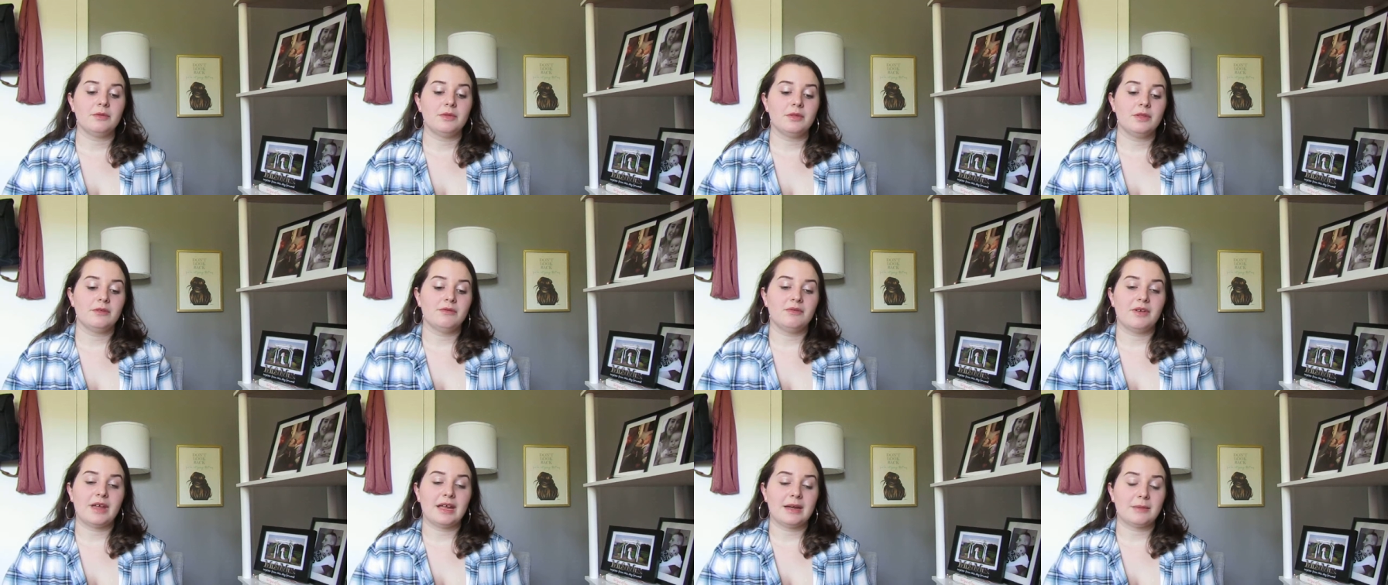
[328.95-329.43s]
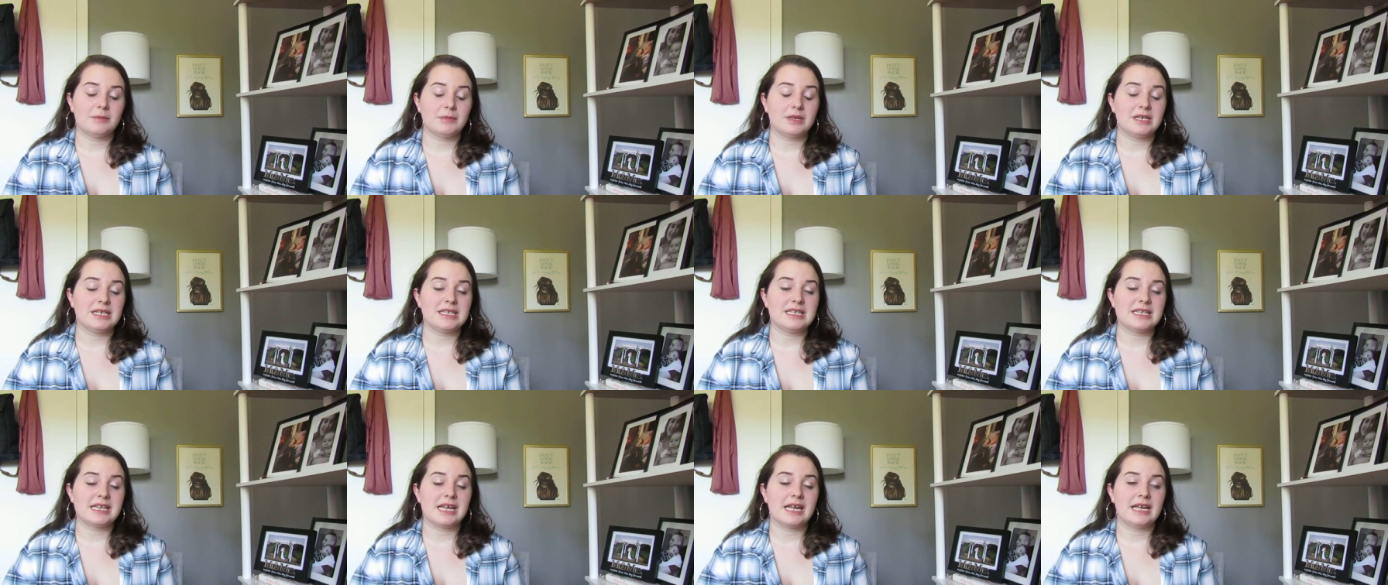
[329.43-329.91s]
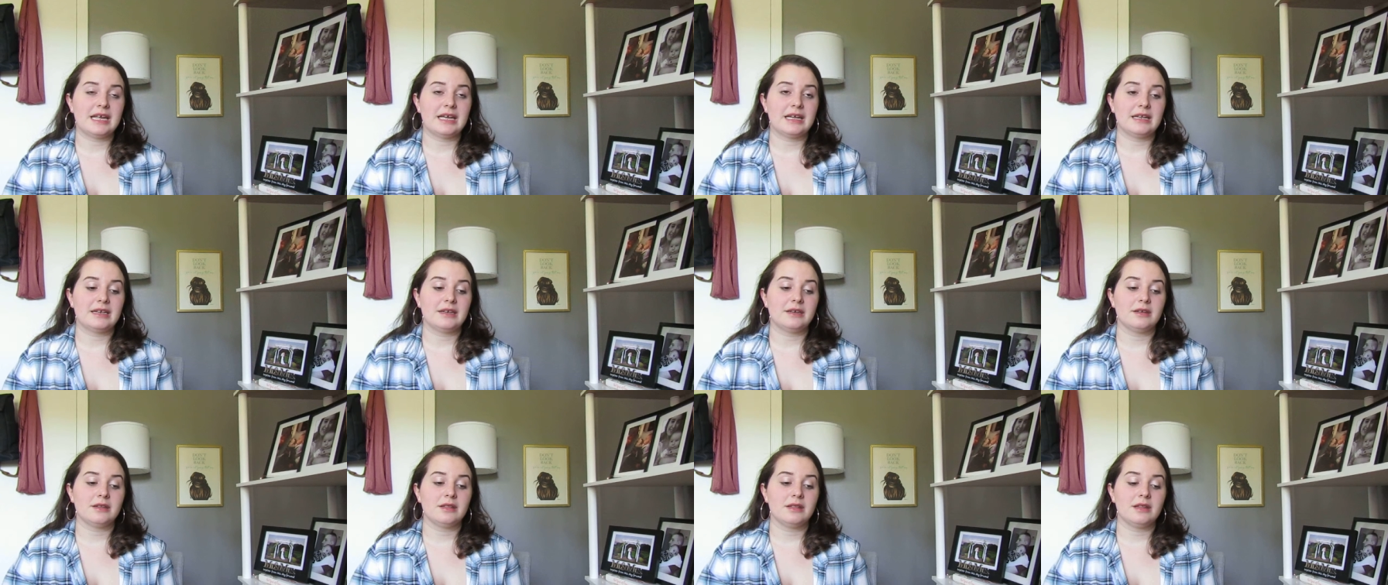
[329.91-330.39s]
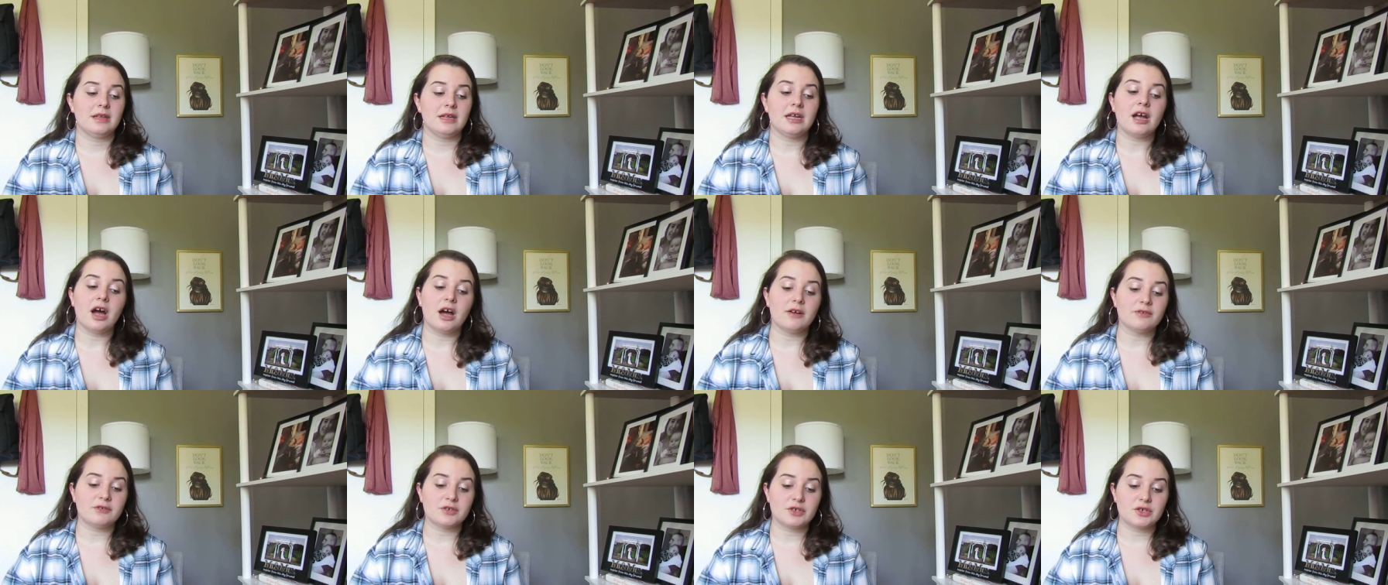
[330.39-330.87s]
the families and the
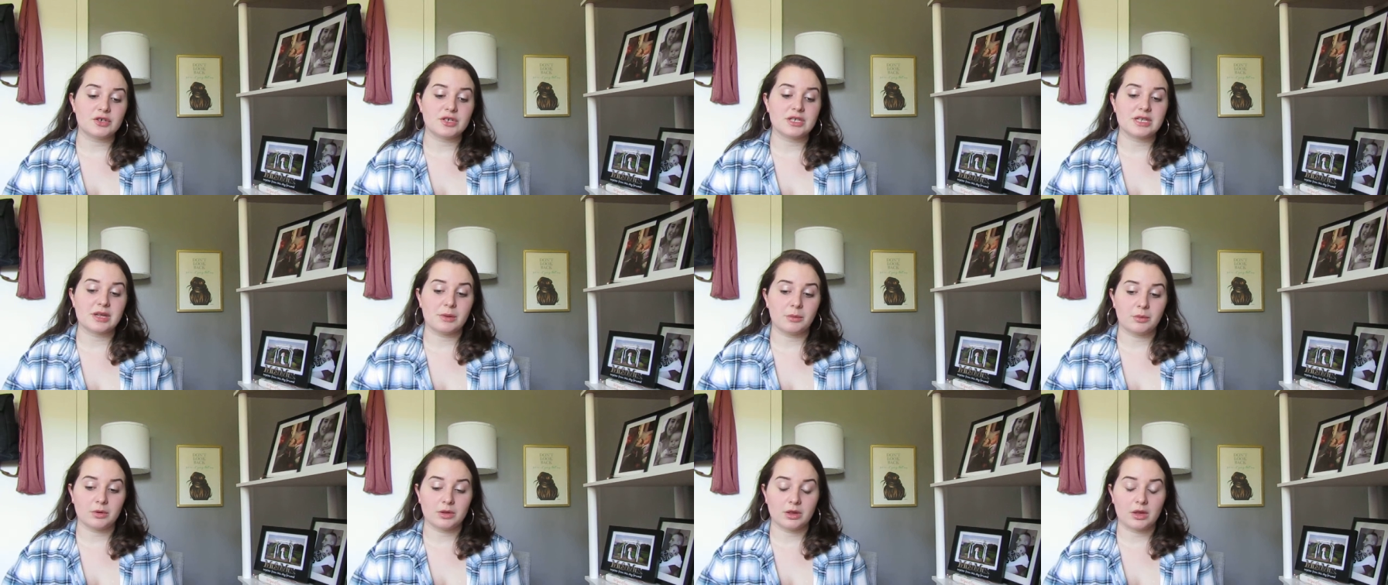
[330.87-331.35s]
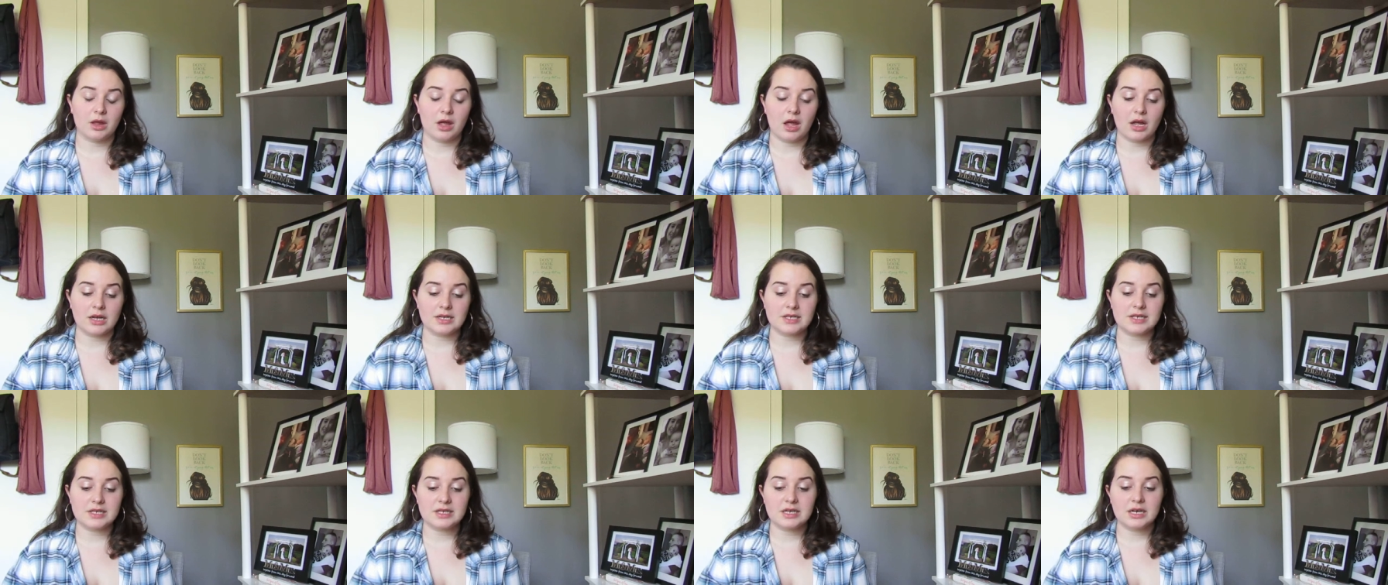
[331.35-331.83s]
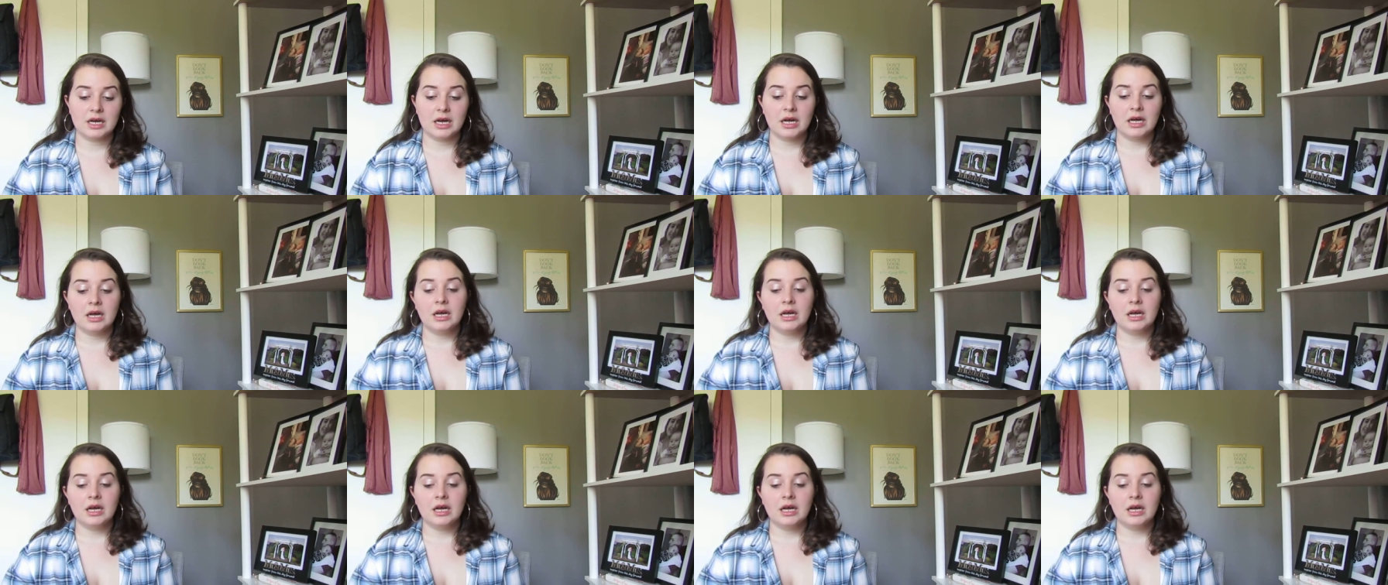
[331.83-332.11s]
officers that were lost.